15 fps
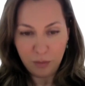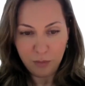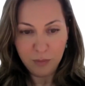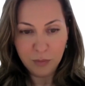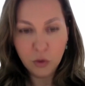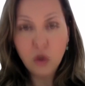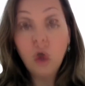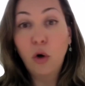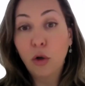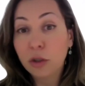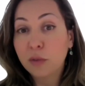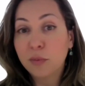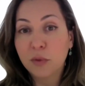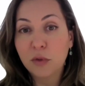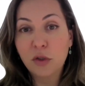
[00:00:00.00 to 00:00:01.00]

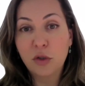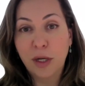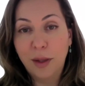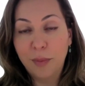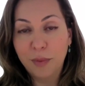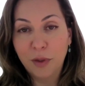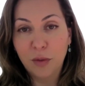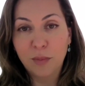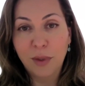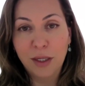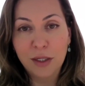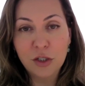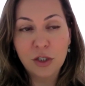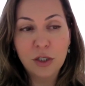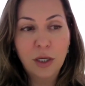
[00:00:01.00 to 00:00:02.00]
cold bootstrap your
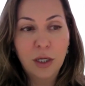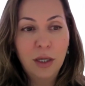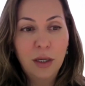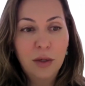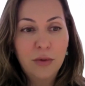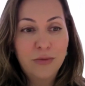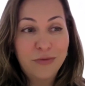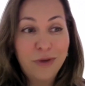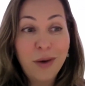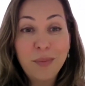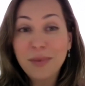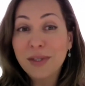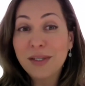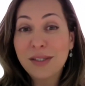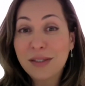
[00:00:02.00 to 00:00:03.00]
mesh
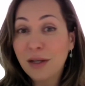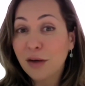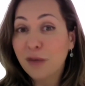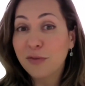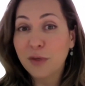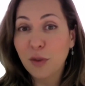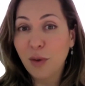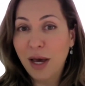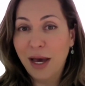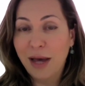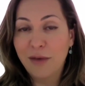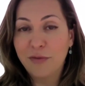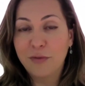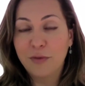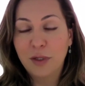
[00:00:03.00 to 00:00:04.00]
from the stuff you
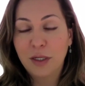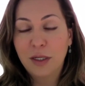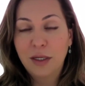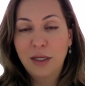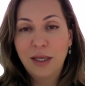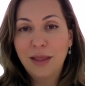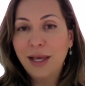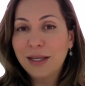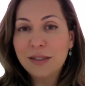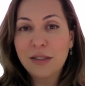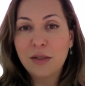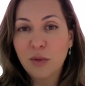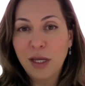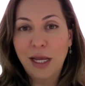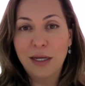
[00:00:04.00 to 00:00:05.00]
have. And that's
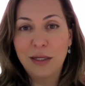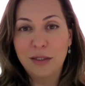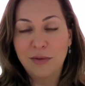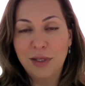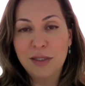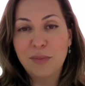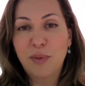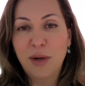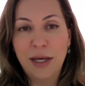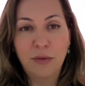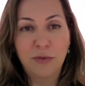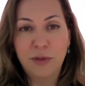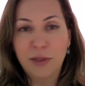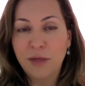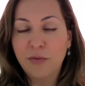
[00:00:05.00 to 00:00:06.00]
the reality. That's
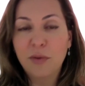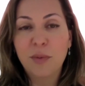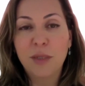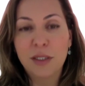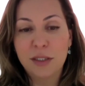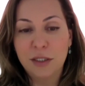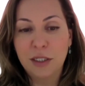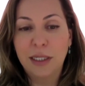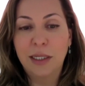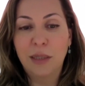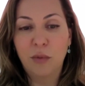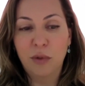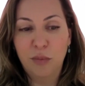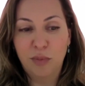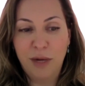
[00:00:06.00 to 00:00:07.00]
brownfield. Everybody's dealing
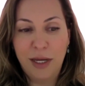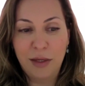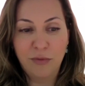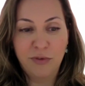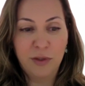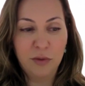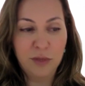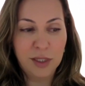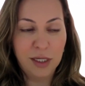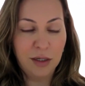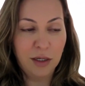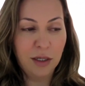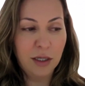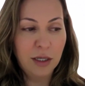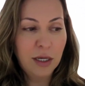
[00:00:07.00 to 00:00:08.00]
with brownfield
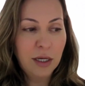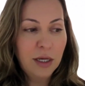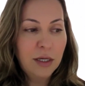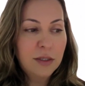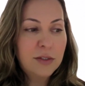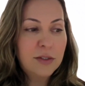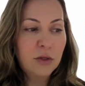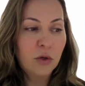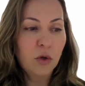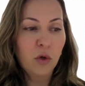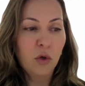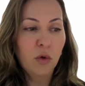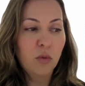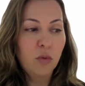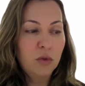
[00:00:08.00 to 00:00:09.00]
data.
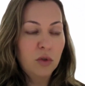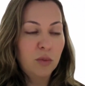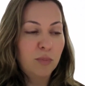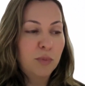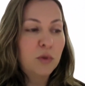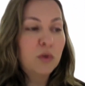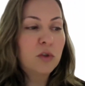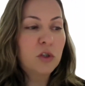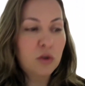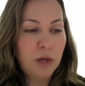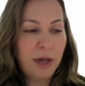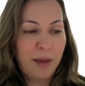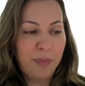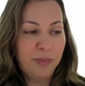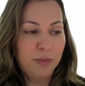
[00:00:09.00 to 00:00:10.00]
So to
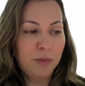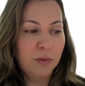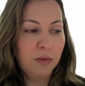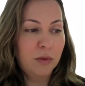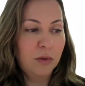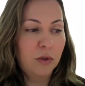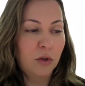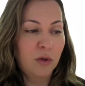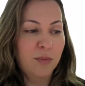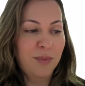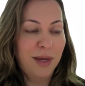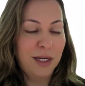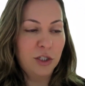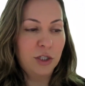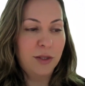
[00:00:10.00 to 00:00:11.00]
bootstrap your
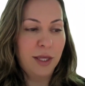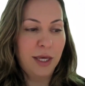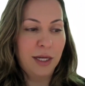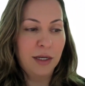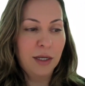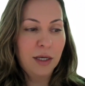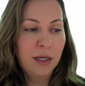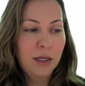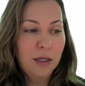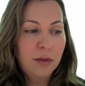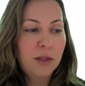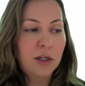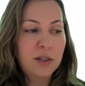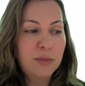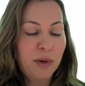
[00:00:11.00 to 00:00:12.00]
mesh, then
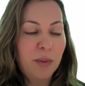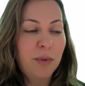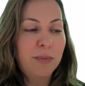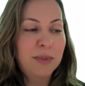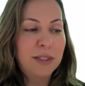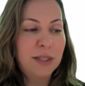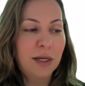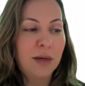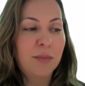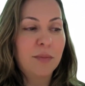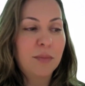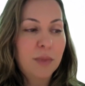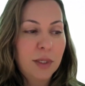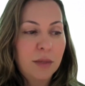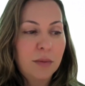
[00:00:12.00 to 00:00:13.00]
there's probably
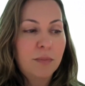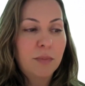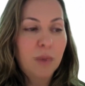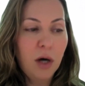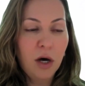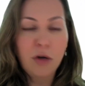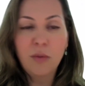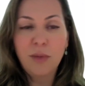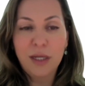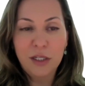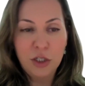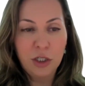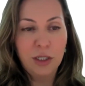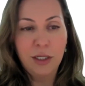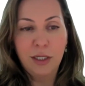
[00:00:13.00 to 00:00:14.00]
some
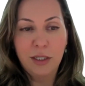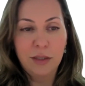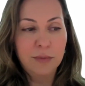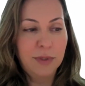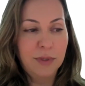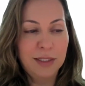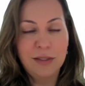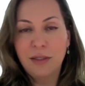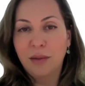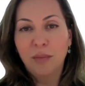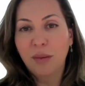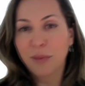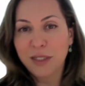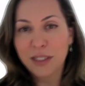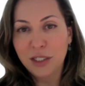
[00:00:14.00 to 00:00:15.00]
automation, and that's
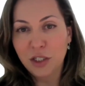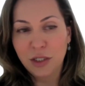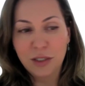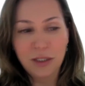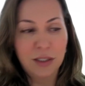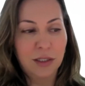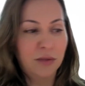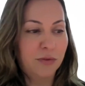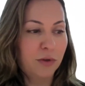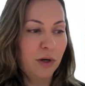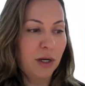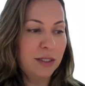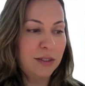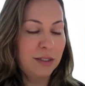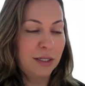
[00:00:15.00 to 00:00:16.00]
implementation detail for
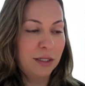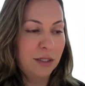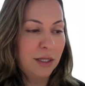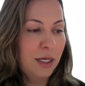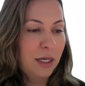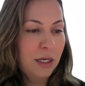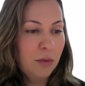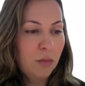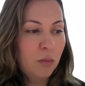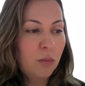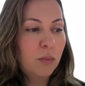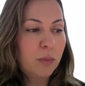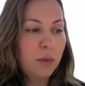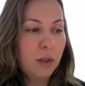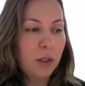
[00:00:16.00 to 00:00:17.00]
us. And
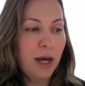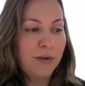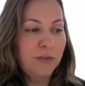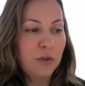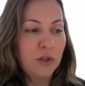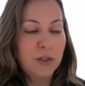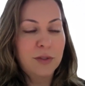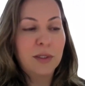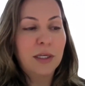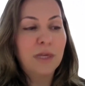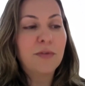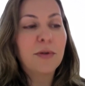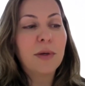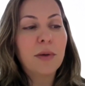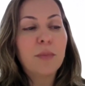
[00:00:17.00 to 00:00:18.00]
you have to just
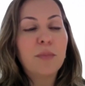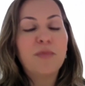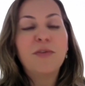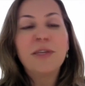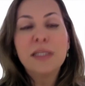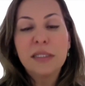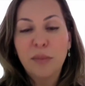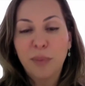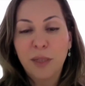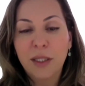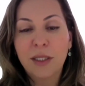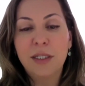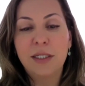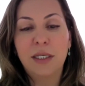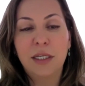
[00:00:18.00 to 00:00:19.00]
give
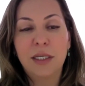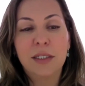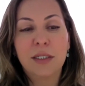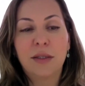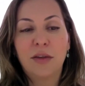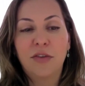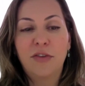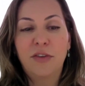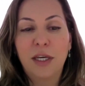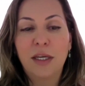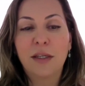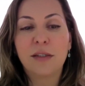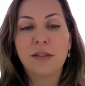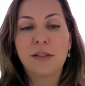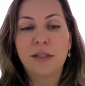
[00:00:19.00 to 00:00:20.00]
visibility to the
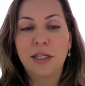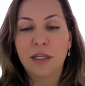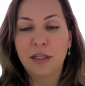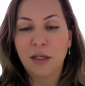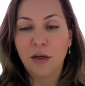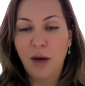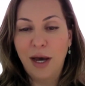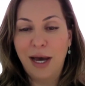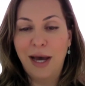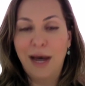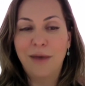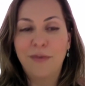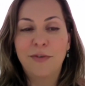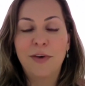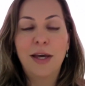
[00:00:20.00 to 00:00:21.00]
things that you
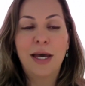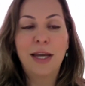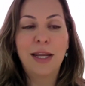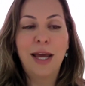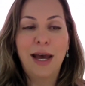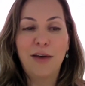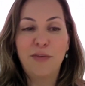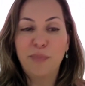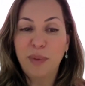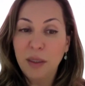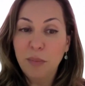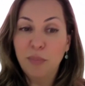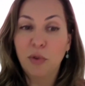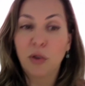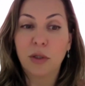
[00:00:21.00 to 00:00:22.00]
have, and have
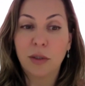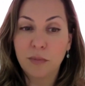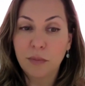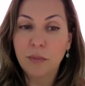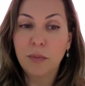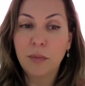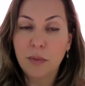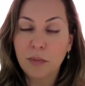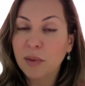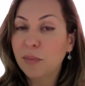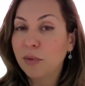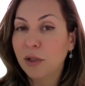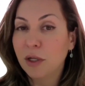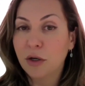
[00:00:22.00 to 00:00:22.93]
people are